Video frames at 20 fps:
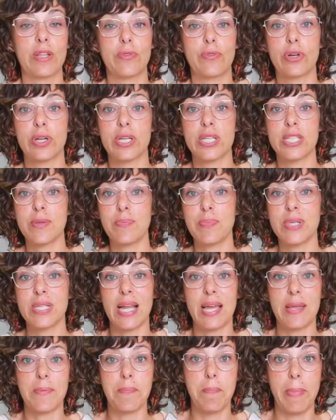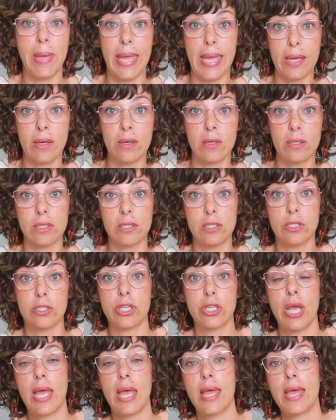For recipes like
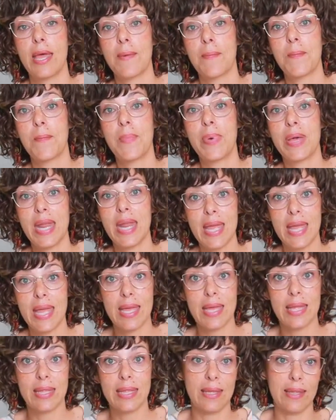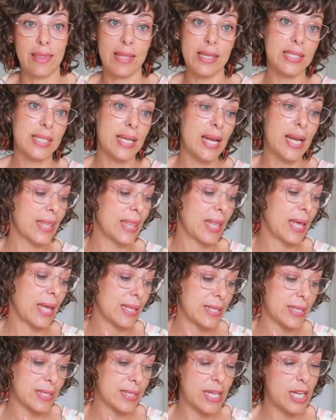bagels, bread, things like
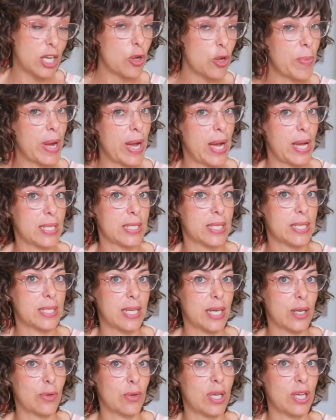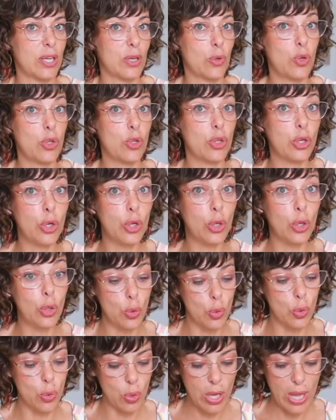that, psyllium husk is a really good
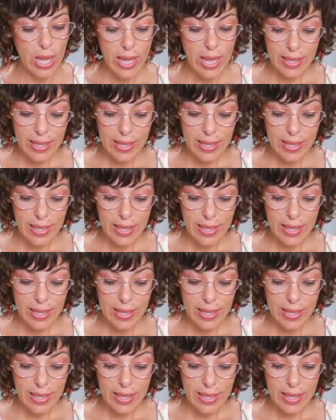glue,